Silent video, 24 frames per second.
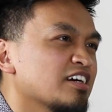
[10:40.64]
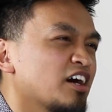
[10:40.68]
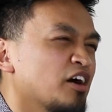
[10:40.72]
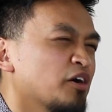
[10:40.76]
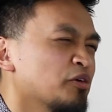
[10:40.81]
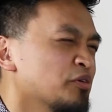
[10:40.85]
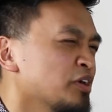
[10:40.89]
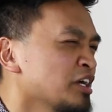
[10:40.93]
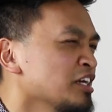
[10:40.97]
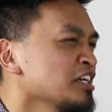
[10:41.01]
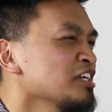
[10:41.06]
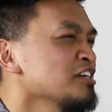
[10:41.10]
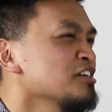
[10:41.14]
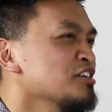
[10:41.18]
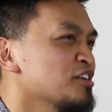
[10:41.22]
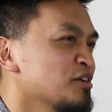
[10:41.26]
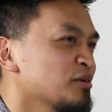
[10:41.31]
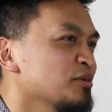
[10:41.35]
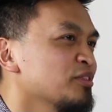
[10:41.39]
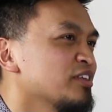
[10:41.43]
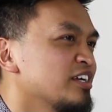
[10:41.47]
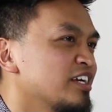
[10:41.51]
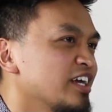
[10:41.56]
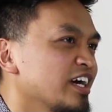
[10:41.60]
already
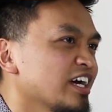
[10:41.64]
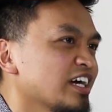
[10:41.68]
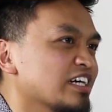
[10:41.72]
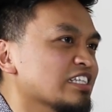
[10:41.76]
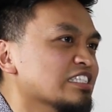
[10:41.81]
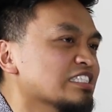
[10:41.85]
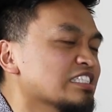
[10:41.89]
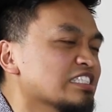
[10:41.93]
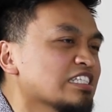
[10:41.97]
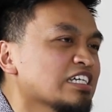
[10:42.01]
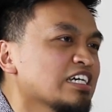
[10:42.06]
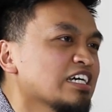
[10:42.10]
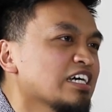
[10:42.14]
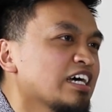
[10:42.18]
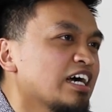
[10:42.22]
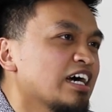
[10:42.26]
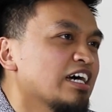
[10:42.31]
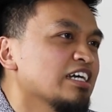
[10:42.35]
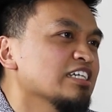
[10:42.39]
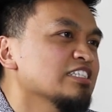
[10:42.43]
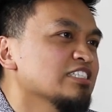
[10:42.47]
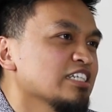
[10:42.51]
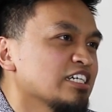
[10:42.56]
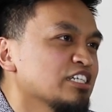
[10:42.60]
know the dance. Mm-hmm.
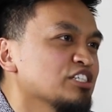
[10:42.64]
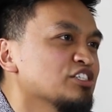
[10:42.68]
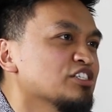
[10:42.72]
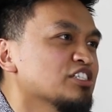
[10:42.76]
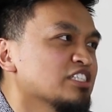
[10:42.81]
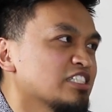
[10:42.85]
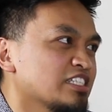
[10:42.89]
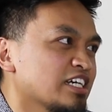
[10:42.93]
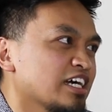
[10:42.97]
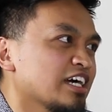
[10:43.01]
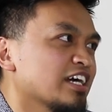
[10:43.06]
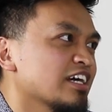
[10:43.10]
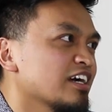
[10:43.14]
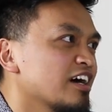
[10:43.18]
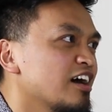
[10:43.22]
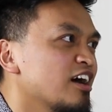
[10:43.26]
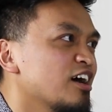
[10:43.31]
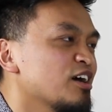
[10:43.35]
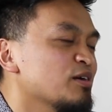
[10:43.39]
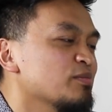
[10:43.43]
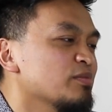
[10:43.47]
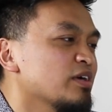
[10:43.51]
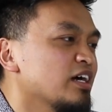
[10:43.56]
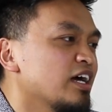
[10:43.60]
And it's interesting.
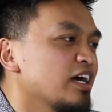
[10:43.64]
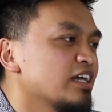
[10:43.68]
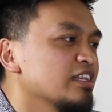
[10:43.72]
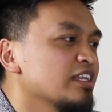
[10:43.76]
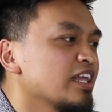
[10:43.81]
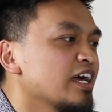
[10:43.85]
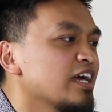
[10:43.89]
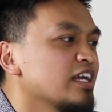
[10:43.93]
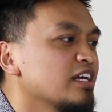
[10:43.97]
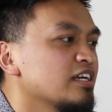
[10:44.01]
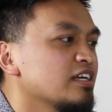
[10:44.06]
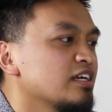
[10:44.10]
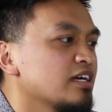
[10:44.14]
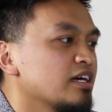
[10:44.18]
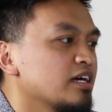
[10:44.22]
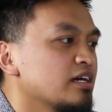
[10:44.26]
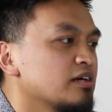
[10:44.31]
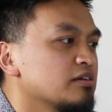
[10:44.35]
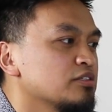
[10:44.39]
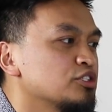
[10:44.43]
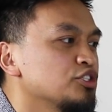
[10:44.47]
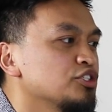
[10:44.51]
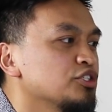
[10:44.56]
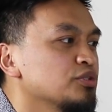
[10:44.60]
Um, and then
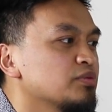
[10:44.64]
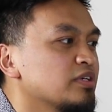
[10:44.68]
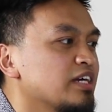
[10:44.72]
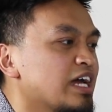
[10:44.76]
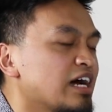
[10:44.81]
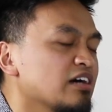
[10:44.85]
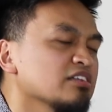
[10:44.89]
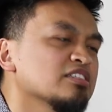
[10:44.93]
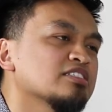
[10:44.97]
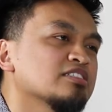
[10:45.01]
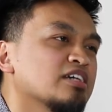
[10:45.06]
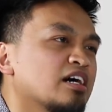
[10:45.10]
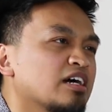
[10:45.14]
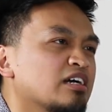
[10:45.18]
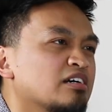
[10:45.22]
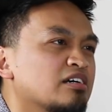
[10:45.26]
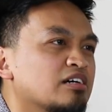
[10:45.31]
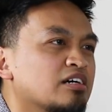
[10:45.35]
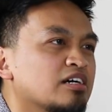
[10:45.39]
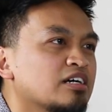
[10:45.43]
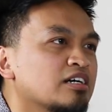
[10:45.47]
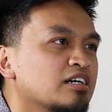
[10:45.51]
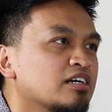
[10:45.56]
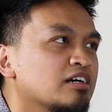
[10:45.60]
to an
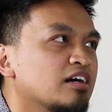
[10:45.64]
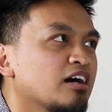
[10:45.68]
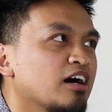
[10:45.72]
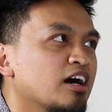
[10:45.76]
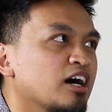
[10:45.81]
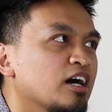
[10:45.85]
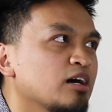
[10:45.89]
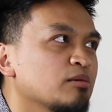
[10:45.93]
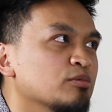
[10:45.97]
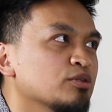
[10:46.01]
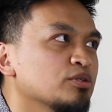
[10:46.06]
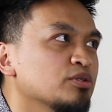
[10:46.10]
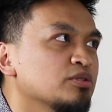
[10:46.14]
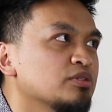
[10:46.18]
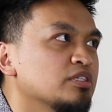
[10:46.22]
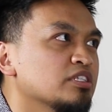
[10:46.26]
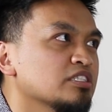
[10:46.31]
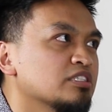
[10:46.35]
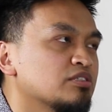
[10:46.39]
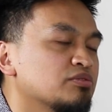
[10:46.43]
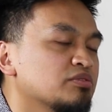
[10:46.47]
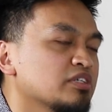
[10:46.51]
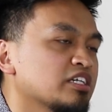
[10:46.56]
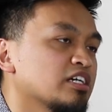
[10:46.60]
outsider um, who
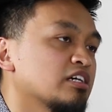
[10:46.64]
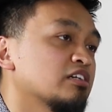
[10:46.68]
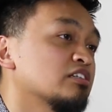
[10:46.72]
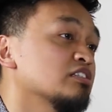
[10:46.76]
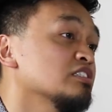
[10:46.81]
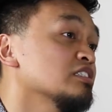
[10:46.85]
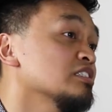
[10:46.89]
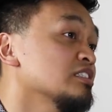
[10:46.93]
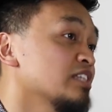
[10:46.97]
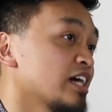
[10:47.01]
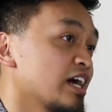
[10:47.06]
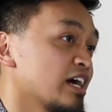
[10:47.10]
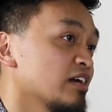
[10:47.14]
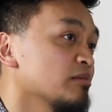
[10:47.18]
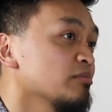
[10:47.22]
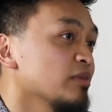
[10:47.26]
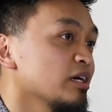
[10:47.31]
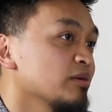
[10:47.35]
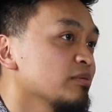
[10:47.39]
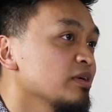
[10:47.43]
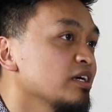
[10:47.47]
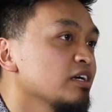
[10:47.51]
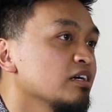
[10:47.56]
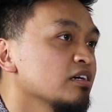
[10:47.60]
doesn't really understand
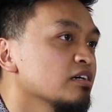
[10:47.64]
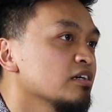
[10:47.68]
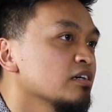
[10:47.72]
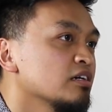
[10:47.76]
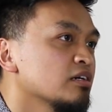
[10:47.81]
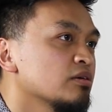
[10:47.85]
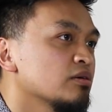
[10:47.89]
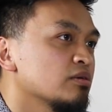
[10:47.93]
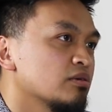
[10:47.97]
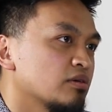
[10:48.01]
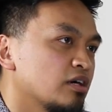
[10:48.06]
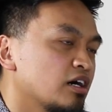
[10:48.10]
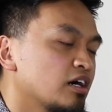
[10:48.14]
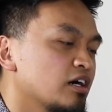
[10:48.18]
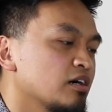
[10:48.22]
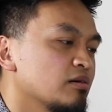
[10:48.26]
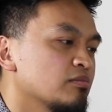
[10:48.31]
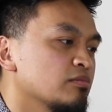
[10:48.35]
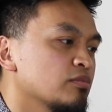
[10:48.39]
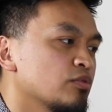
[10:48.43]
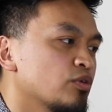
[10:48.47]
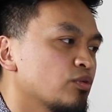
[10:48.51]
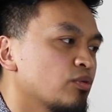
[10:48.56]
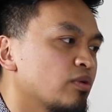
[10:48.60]
maybe
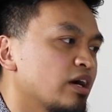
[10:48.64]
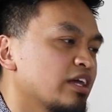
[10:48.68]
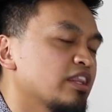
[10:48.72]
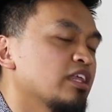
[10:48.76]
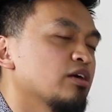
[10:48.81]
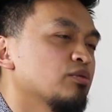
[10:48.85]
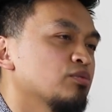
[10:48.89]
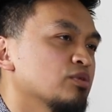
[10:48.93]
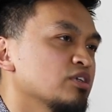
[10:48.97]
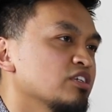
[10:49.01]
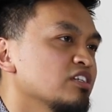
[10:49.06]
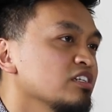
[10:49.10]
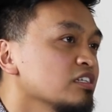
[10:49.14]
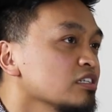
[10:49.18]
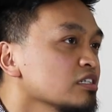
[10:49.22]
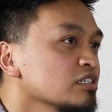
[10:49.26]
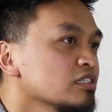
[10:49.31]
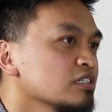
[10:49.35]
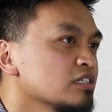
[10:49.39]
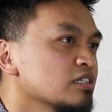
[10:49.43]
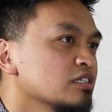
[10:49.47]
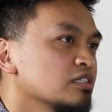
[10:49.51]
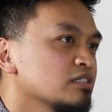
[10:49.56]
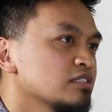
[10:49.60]
um, why they would
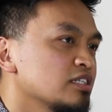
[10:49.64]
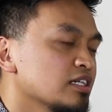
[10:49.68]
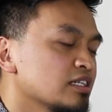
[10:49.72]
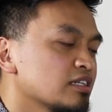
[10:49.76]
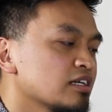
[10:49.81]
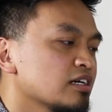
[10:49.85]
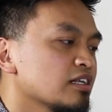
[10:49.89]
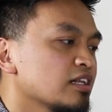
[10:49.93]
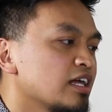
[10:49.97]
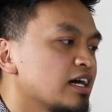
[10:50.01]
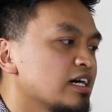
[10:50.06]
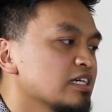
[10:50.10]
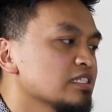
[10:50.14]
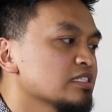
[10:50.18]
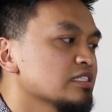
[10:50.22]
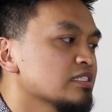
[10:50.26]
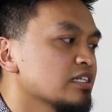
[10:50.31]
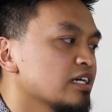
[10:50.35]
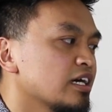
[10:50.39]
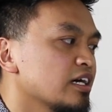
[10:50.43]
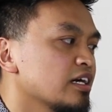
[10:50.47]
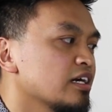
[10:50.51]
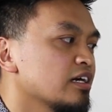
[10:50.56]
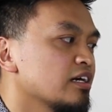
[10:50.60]
take the class,
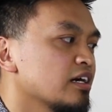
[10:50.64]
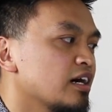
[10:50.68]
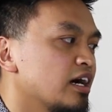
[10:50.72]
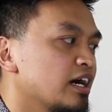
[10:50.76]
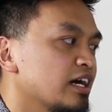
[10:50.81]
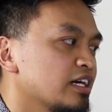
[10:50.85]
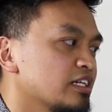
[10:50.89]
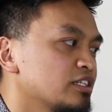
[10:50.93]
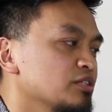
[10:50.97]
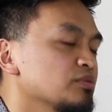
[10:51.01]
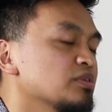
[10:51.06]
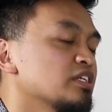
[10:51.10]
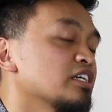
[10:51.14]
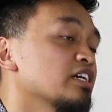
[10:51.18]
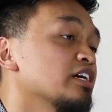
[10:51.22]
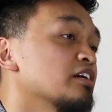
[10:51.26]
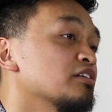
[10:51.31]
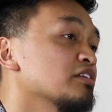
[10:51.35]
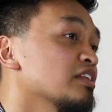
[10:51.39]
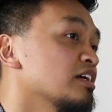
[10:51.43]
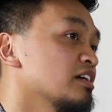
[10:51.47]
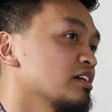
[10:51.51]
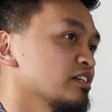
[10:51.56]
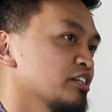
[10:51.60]
like I do want to
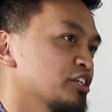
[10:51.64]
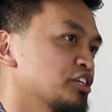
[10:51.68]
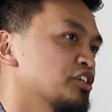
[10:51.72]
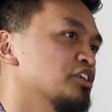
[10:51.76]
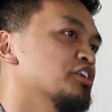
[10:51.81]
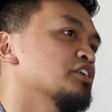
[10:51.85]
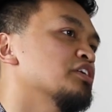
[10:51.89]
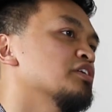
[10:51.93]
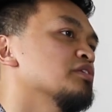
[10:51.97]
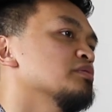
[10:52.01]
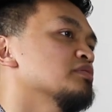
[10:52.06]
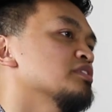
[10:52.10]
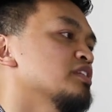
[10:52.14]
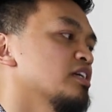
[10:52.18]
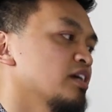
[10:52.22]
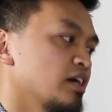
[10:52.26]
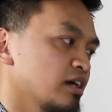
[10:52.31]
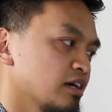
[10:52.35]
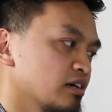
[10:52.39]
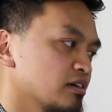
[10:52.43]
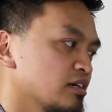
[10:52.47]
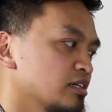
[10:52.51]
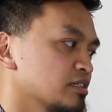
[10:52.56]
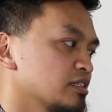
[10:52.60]
hear that your
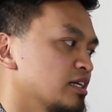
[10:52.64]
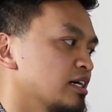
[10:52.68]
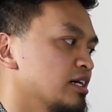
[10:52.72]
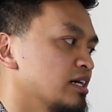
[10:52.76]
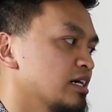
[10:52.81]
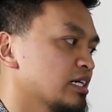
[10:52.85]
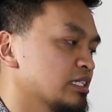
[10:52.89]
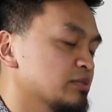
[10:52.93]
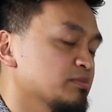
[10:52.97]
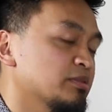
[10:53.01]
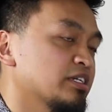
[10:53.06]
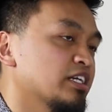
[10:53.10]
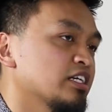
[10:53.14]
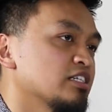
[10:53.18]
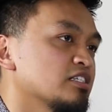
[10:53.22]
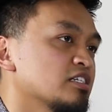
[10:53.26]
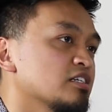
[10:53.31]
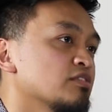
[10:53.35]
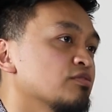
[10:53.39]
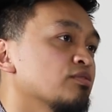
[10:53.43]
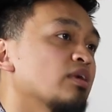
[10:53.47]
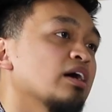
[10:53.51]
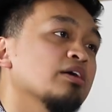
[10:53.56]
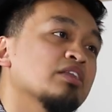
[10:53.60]
take on that
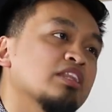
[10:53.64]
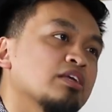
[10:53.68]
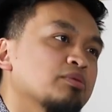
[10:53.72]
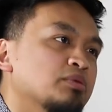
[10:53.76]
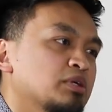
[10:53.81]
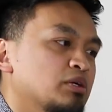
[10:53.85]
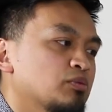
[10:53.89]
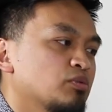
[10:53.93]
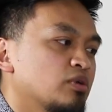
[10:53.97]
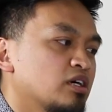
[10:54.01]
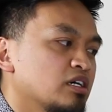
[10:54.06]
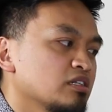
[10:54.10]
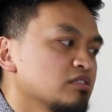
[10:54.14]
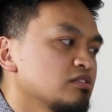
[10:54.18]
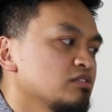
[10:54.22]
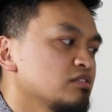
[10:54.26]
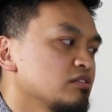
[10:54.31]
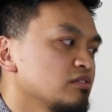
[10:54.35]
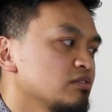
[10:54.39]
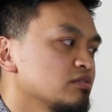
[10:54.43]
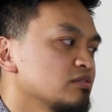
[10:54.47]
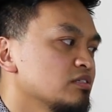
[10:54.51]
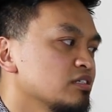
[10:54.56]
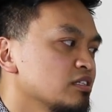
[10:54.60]
explanation of why they would want
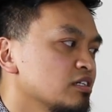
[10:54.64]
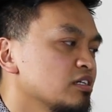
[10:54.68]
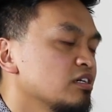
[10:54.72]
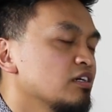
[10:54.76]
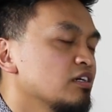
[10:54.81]
to